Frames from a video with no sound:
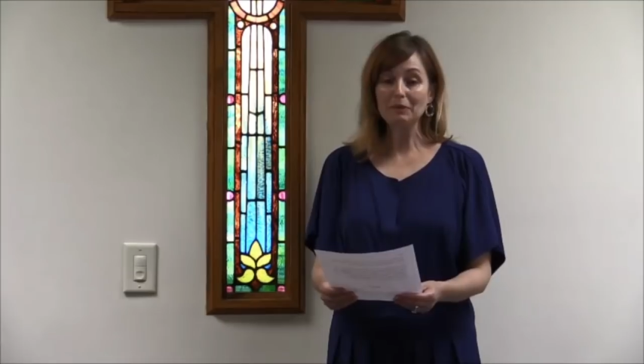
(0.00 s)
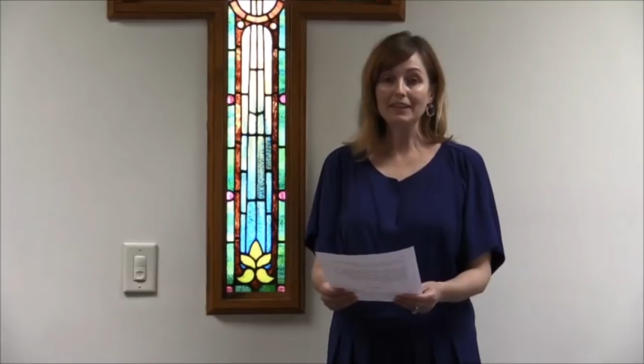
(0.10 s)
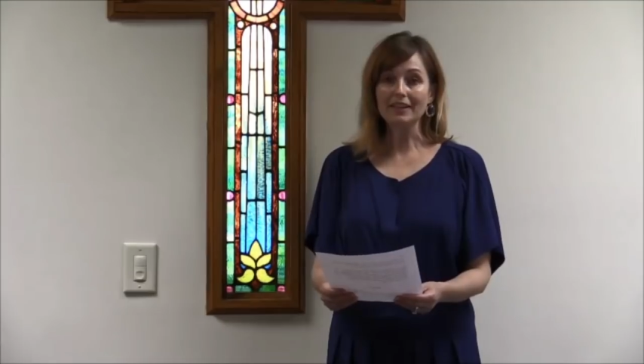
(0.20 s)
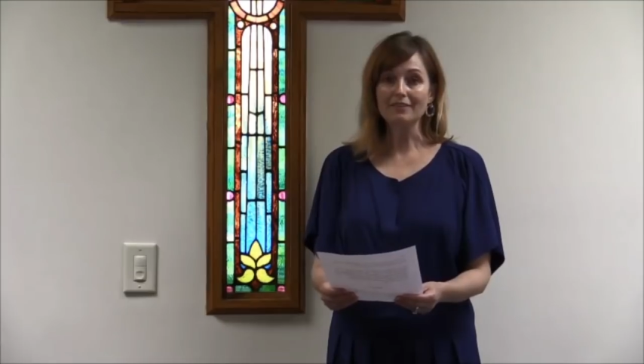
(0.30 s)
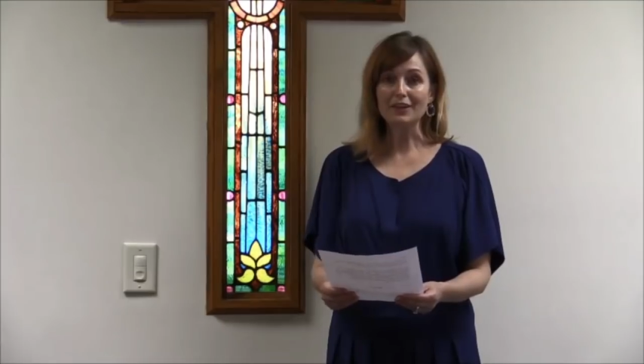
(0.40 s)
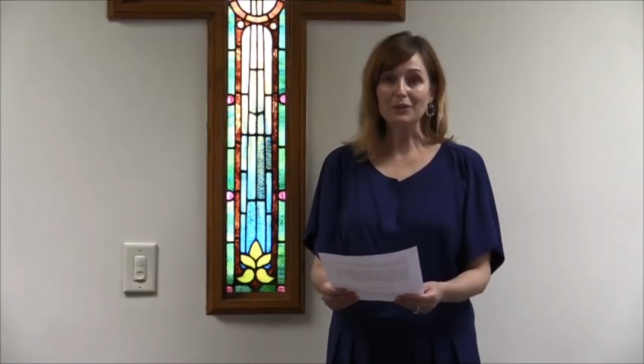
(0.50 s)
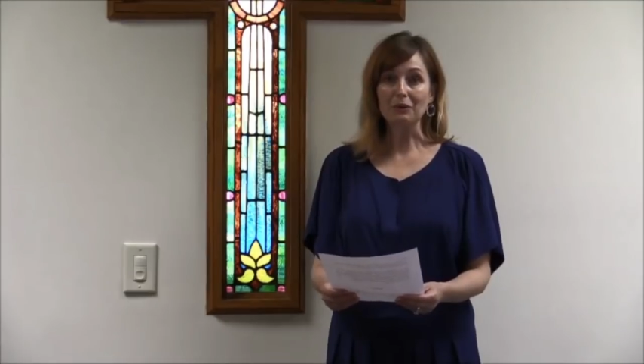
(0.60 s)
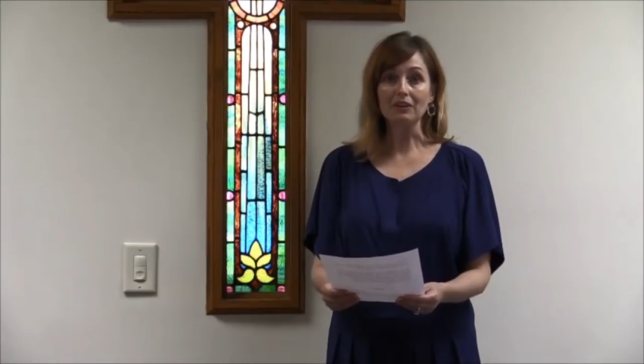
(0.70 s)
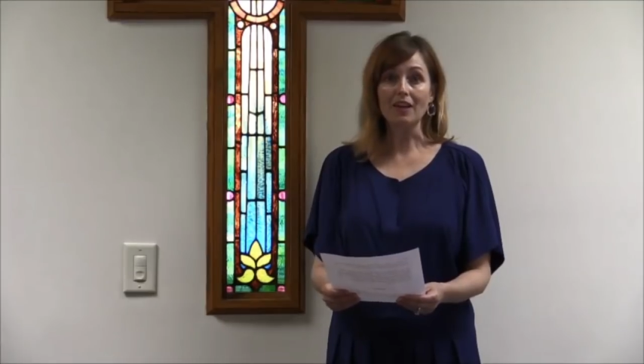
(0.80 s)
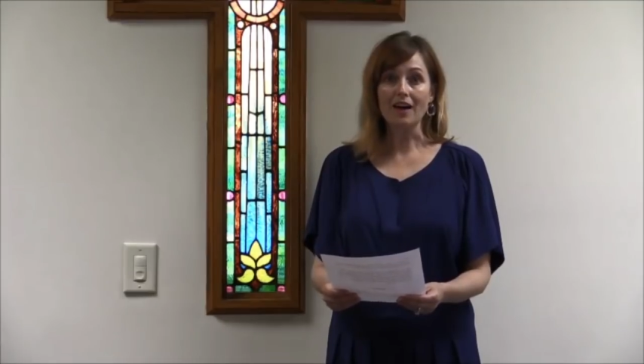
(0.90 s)
believe that you
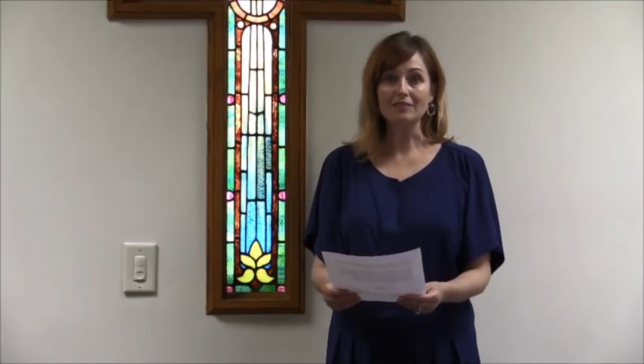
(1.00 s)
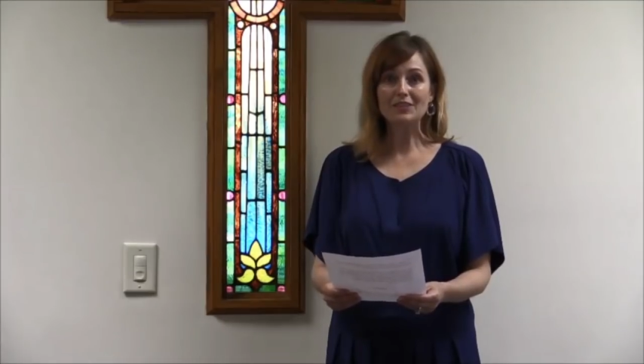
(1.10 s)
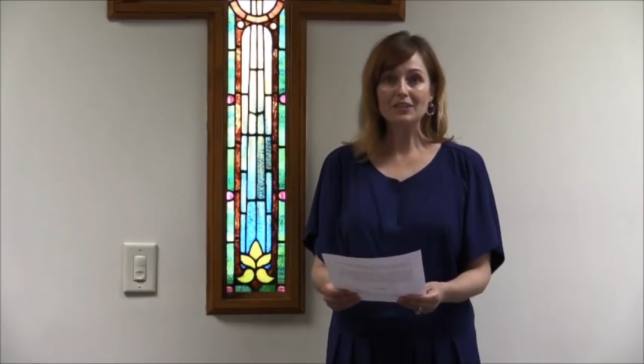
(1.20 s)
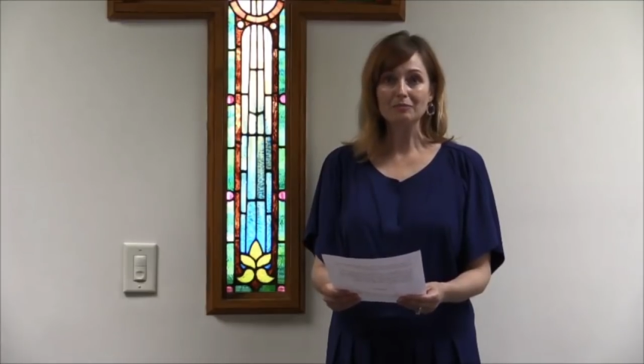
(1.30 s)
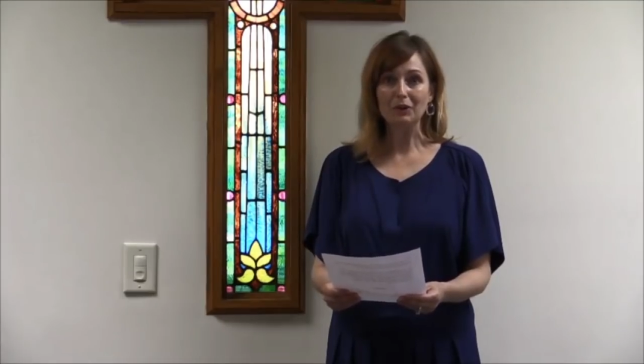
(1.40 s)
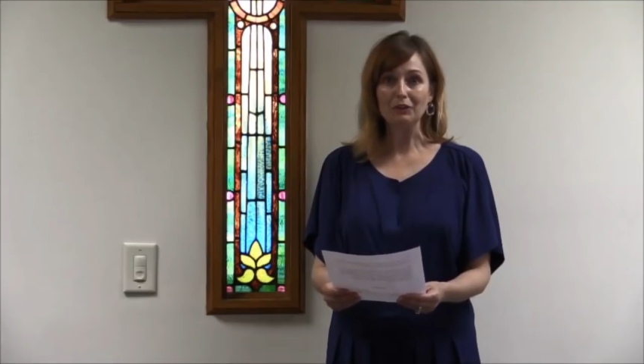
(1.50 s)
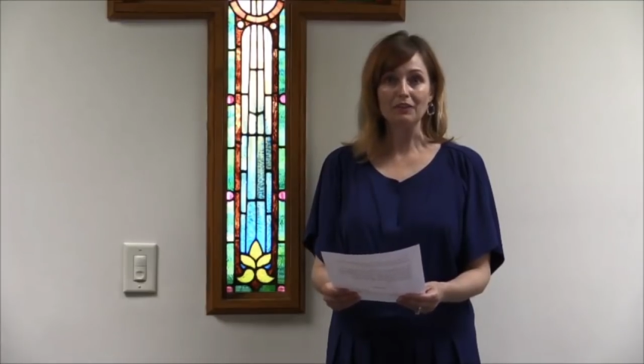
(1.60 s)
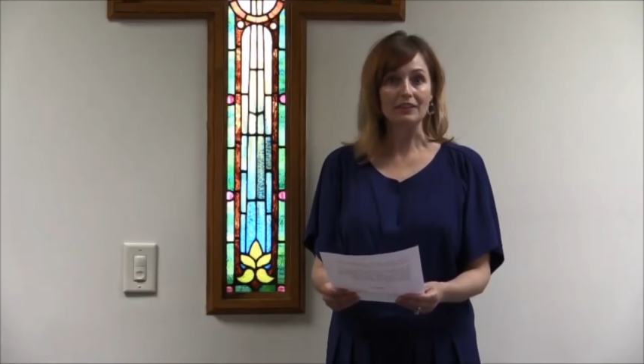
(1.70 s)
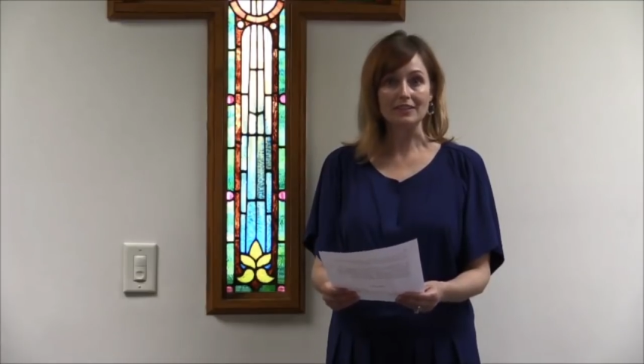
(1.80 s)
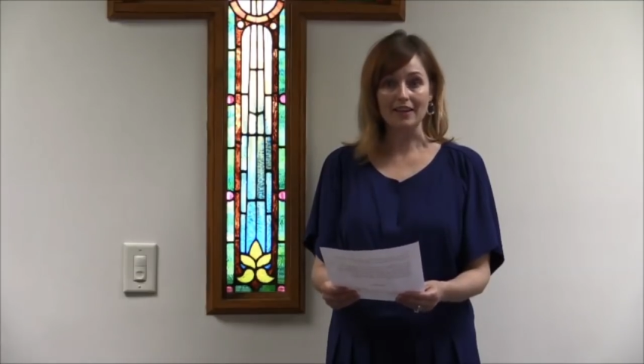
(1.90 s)
are loved
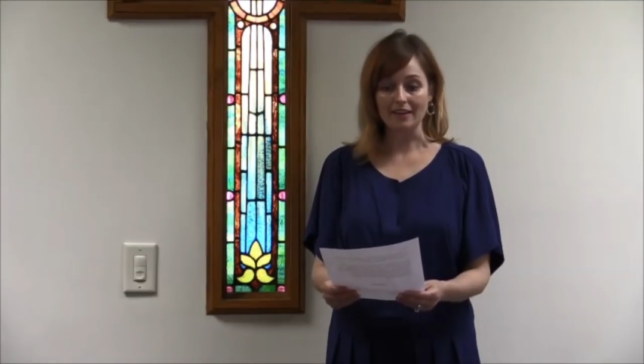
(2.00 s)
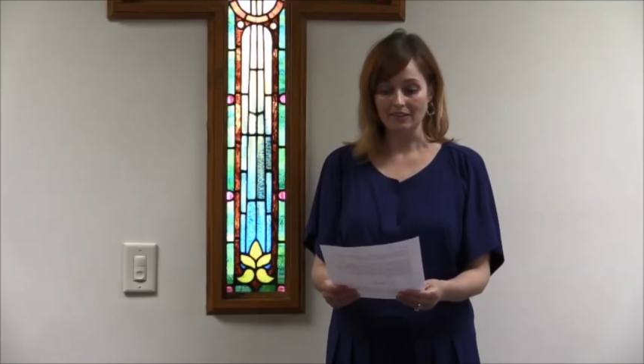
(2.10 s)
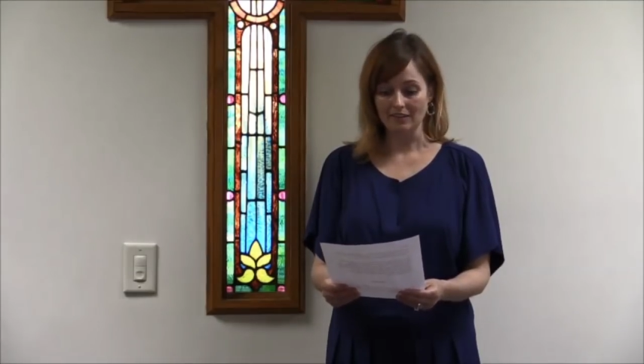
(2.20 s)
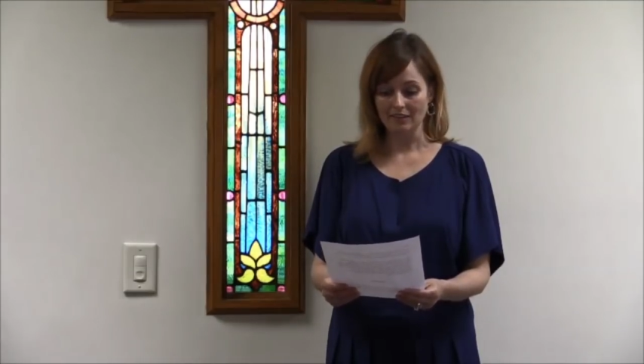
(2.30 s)
perfectly,